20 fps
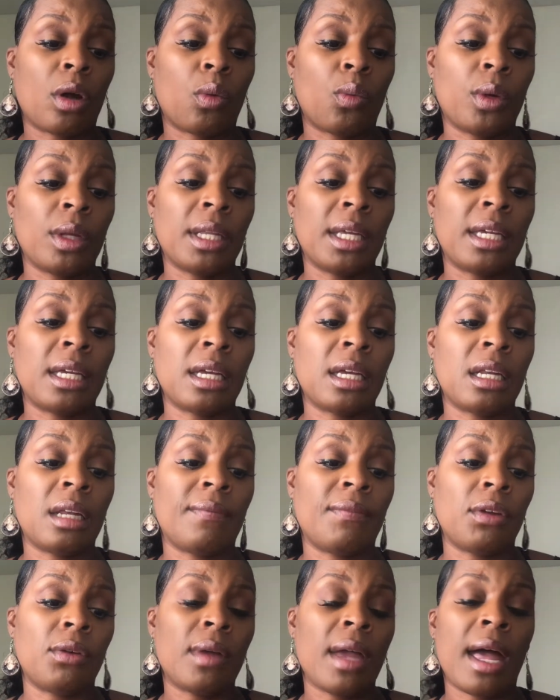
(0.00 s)
really good
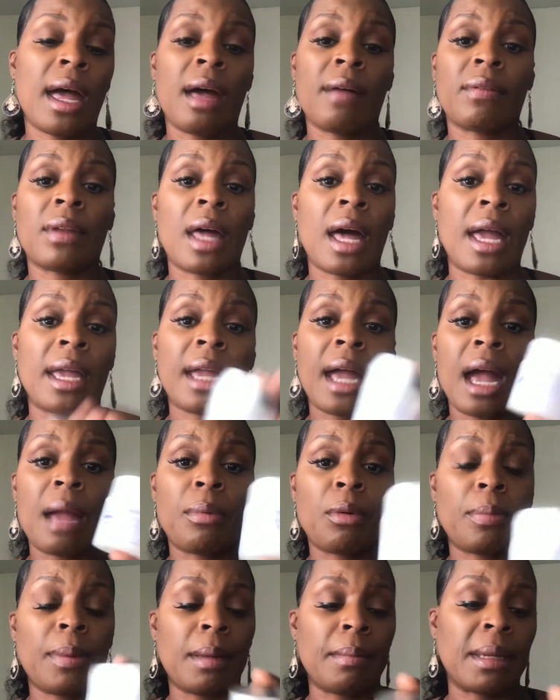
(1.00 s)
if you have like
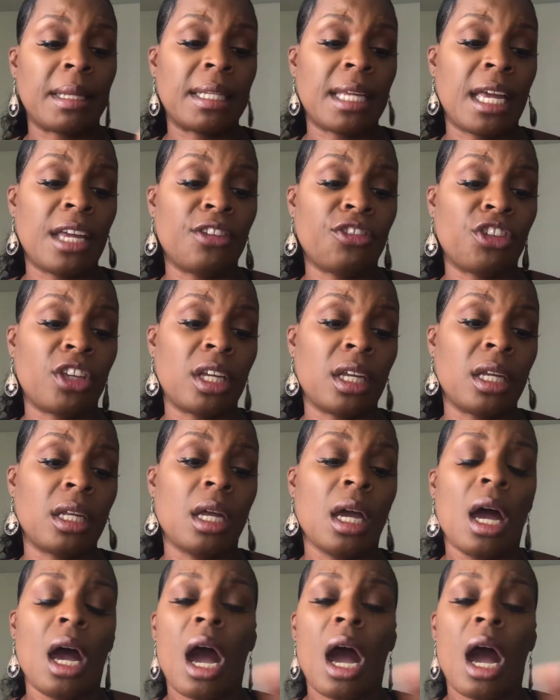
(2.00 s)
hyperpigmentation.